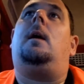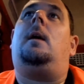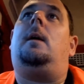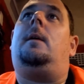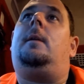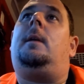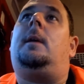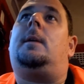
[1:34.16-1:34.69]

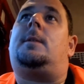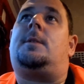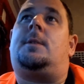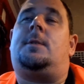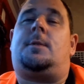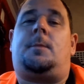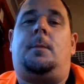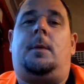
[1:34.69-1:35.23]
Uh, yeah, to
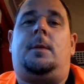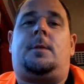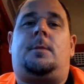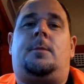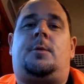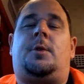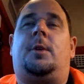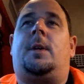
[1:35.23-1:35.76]
do some
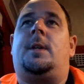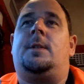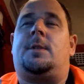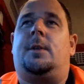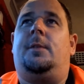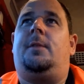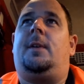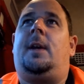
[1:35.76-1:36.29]
some trunking
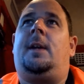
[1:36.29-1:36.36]
stuff.